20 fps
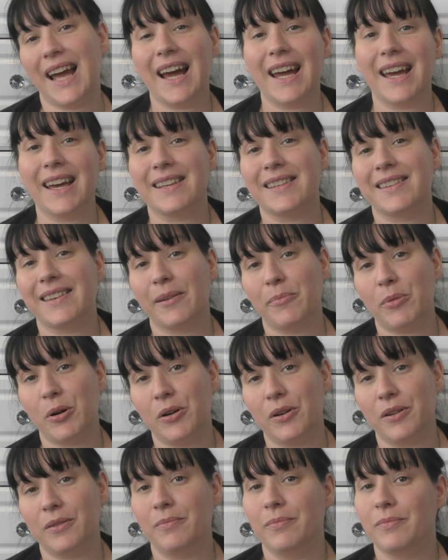
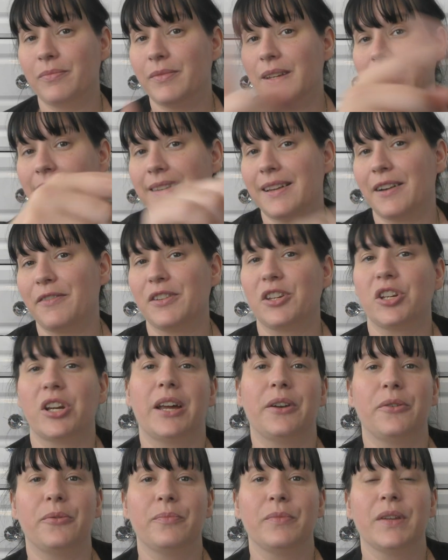ASMR is the other
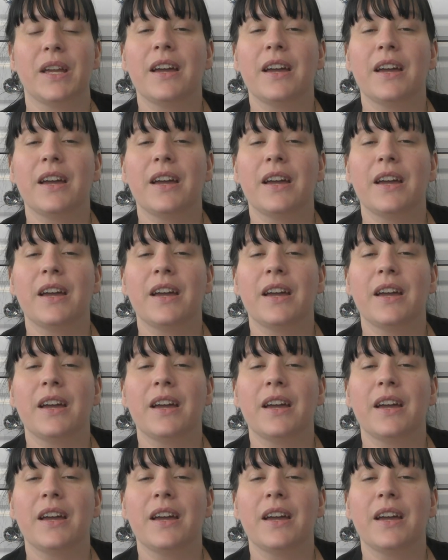channel.